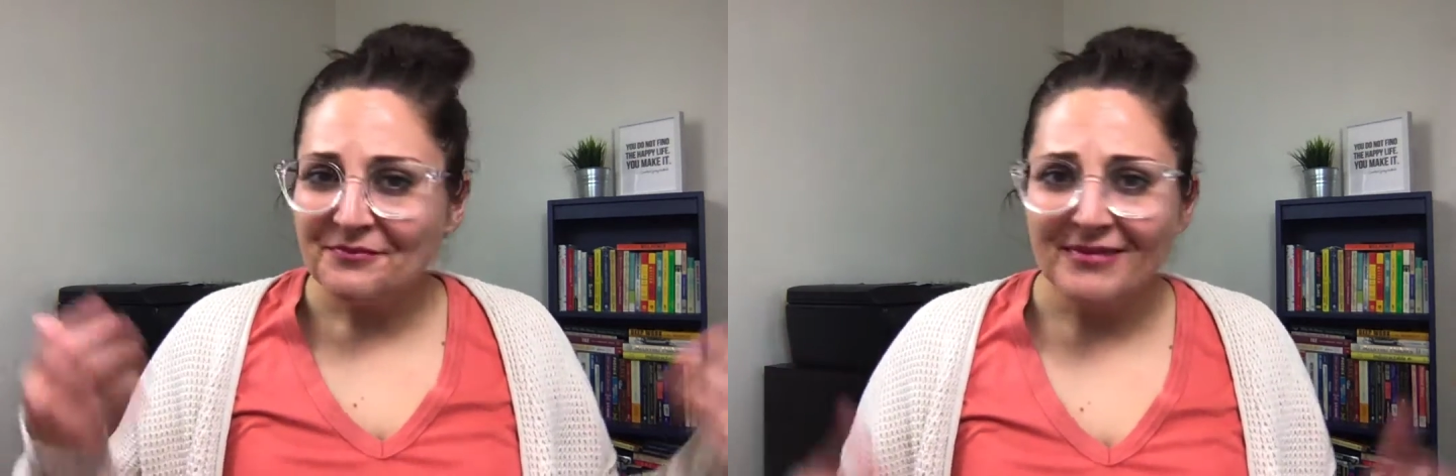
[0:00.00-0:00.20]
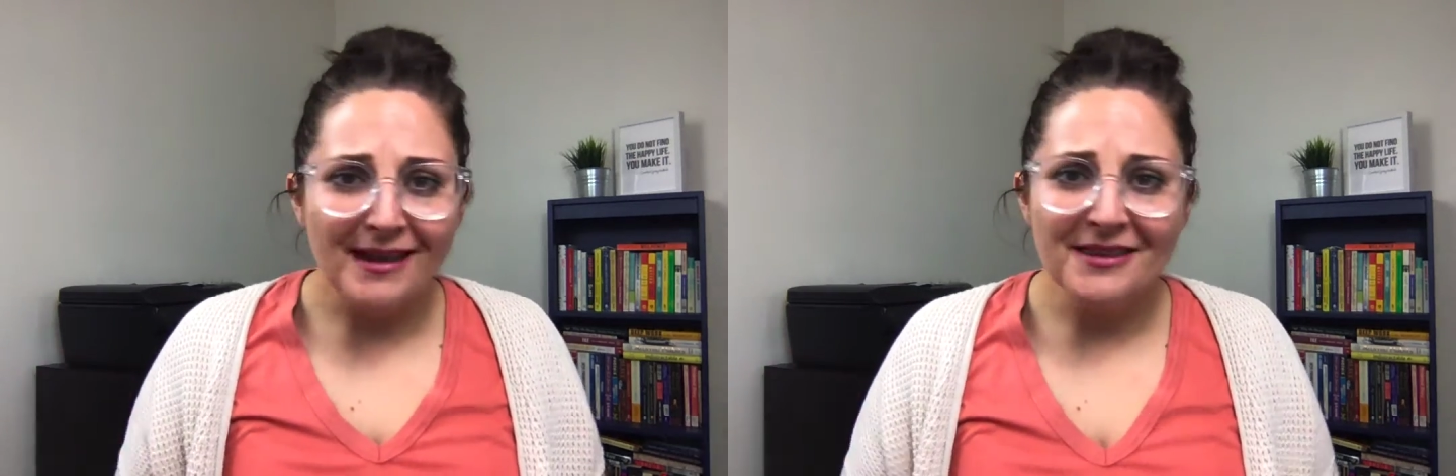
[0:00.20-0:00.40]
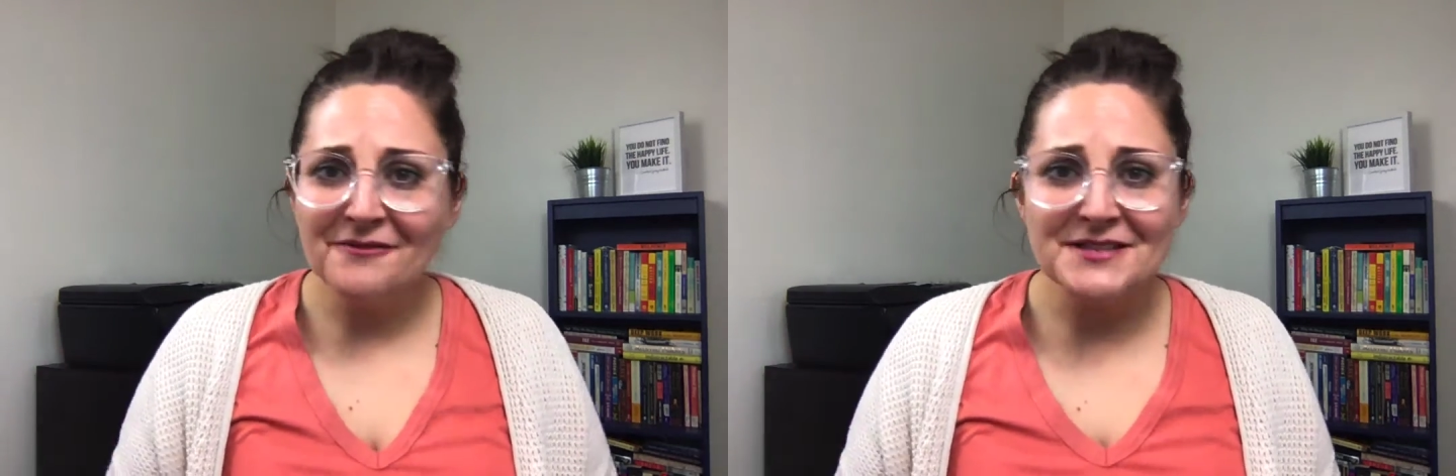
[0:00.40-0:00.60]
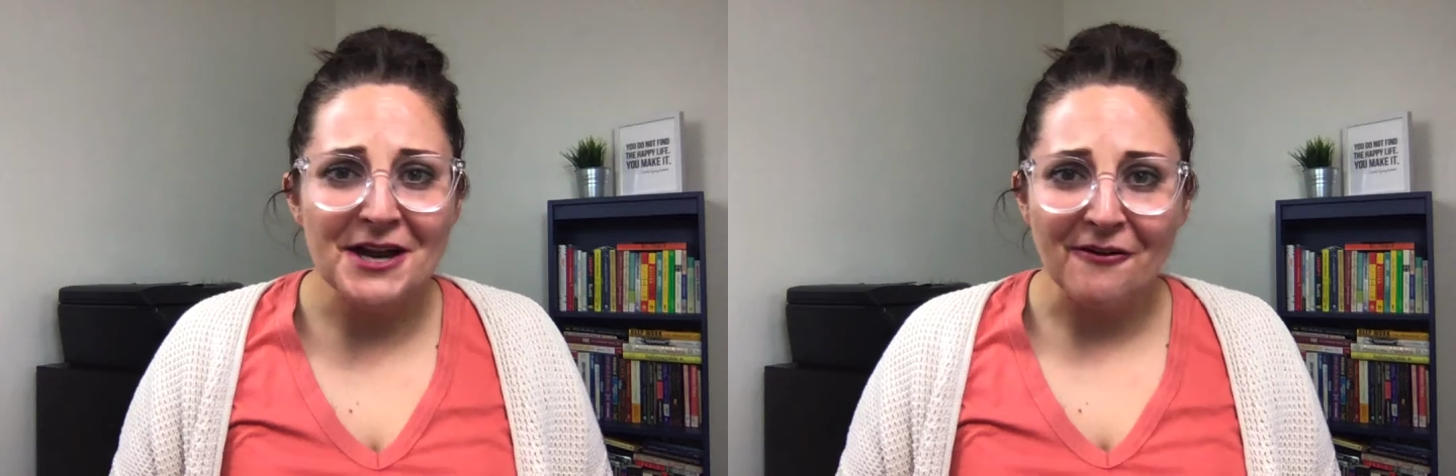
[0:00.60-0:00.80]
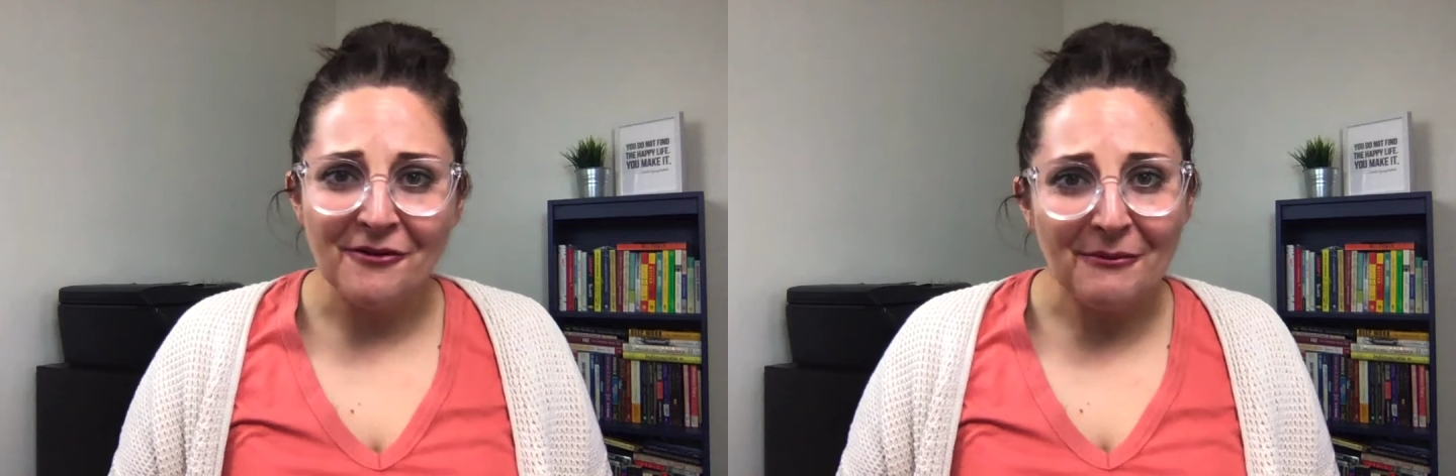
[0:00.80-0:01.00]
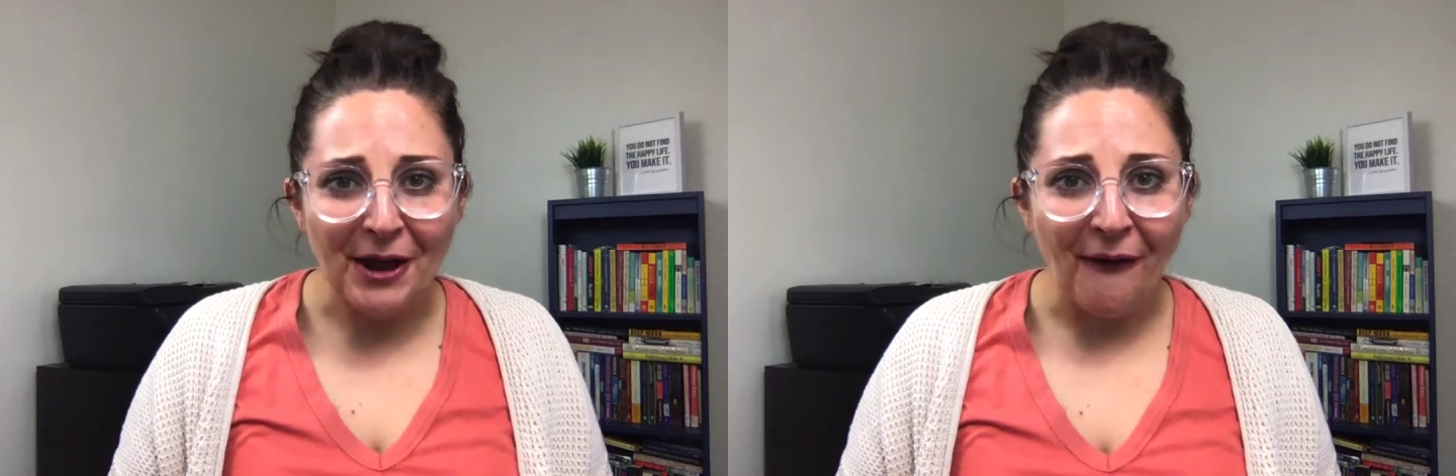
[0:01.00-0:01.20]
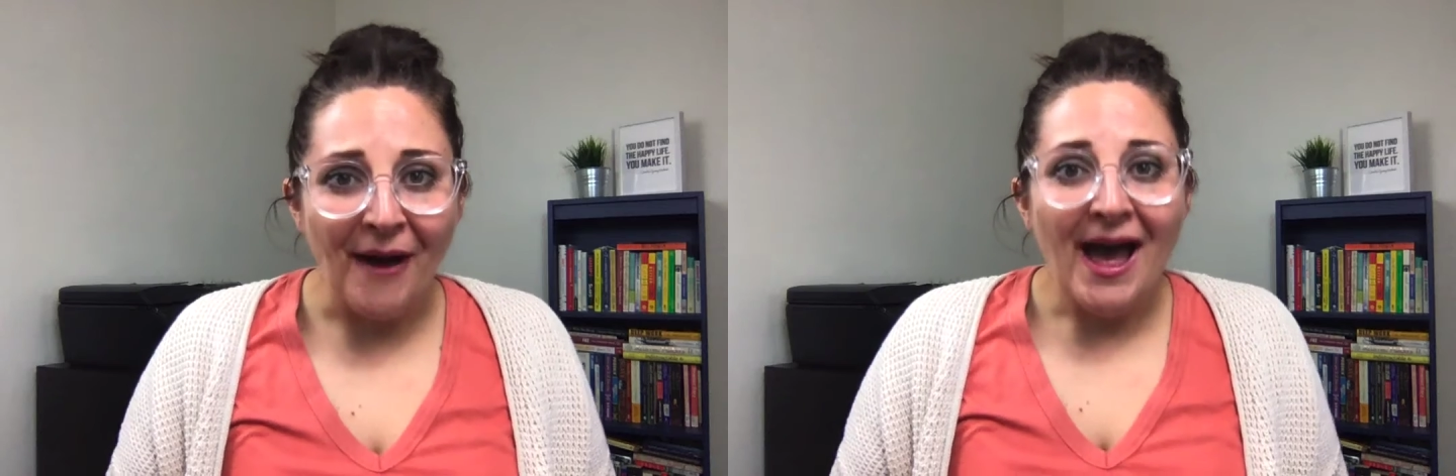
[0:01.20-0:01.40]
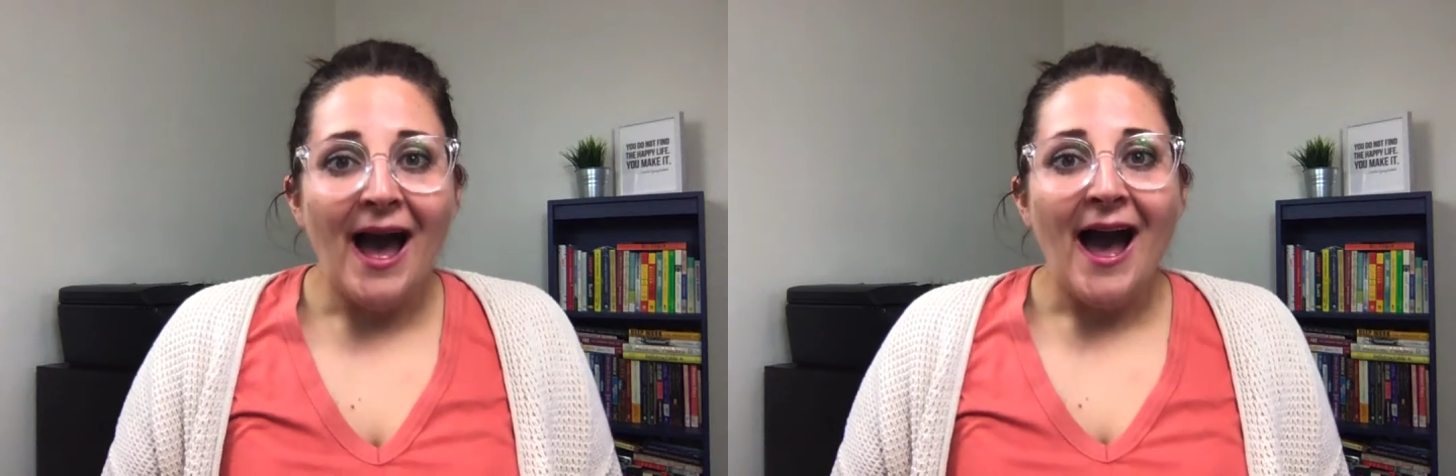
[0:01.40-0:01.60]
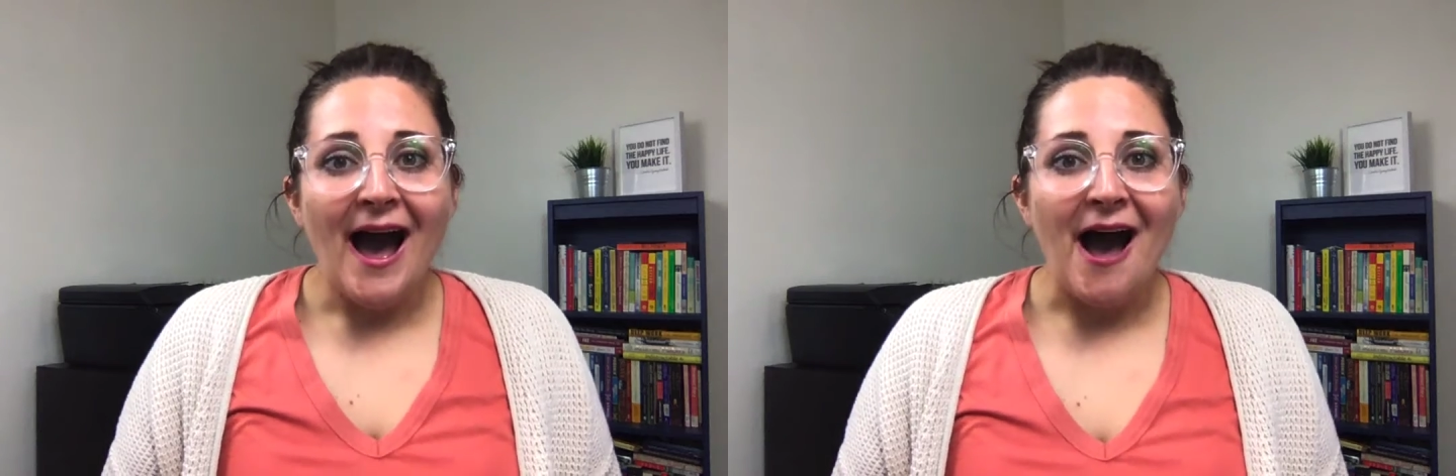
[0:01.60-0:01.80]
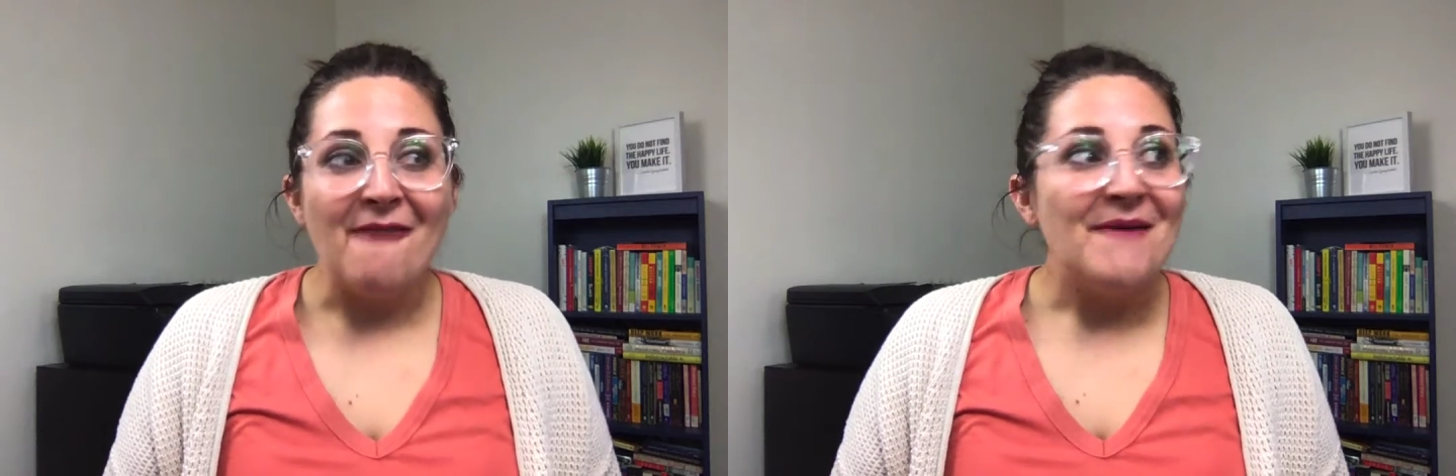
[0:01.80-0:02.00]
I'd love to hear from you.
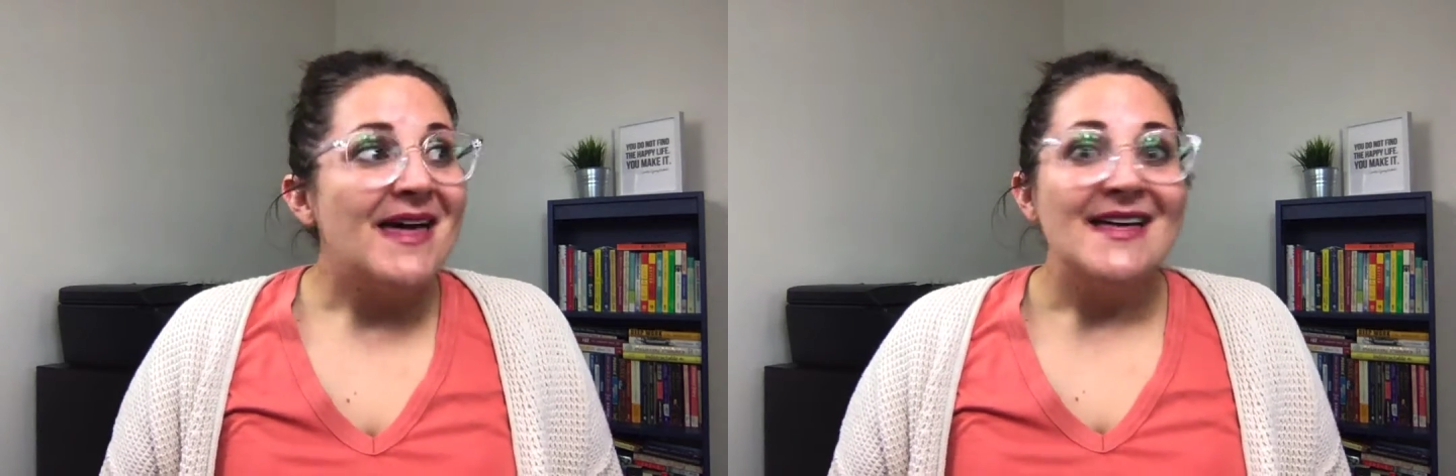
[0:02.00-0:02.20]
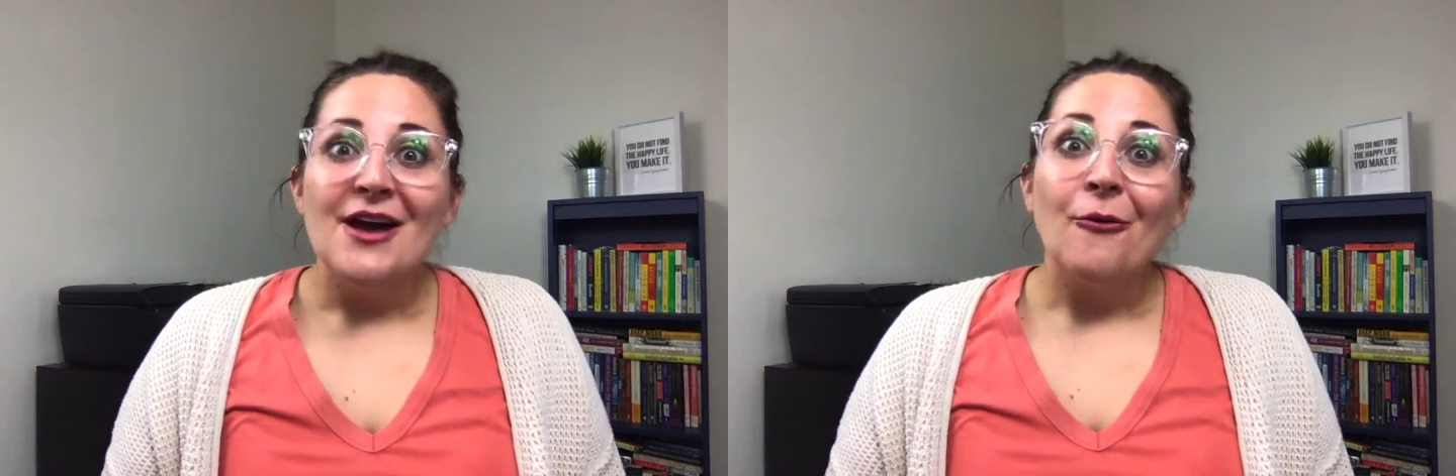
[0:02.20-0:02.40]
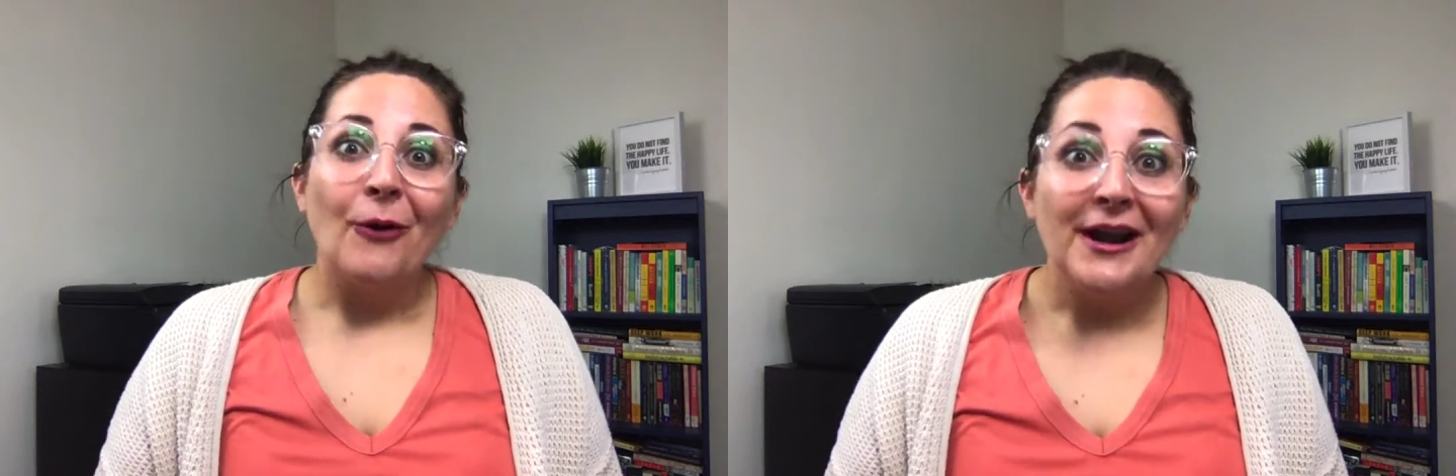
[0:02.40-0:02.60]
We're